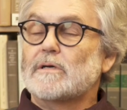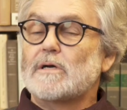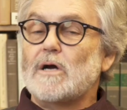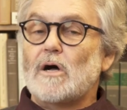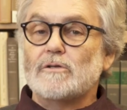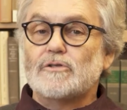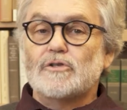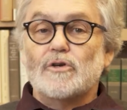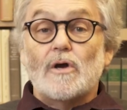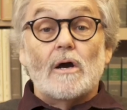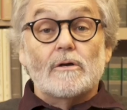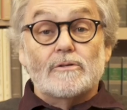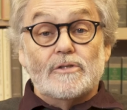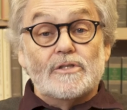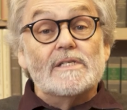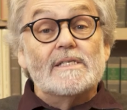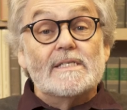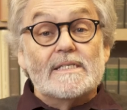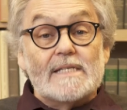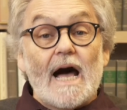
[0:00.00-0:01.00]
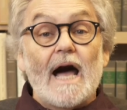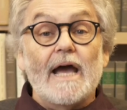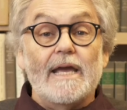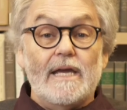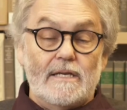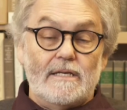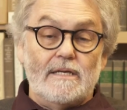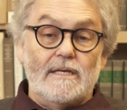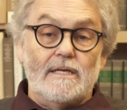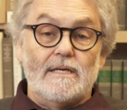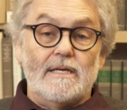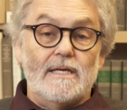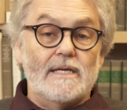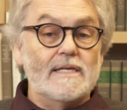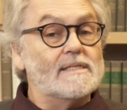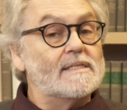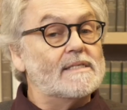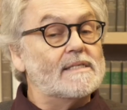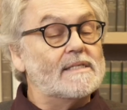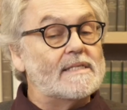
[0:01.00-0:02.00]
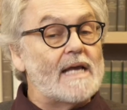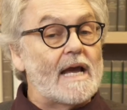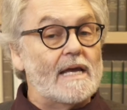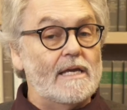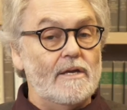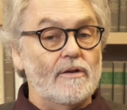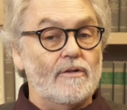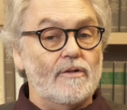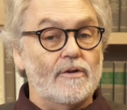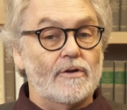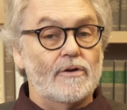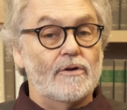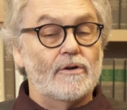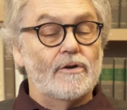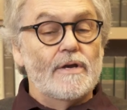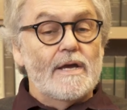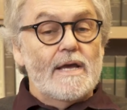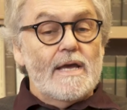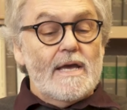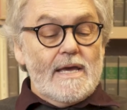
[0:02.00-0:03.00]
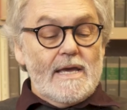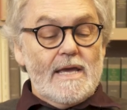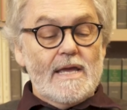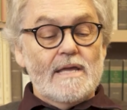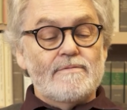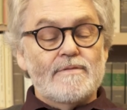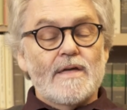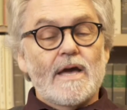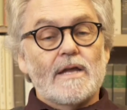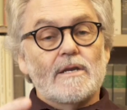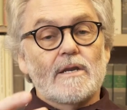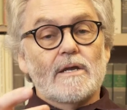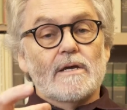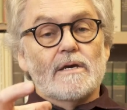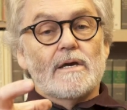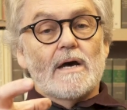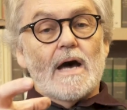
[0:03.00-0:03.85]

culture, our society is secular in that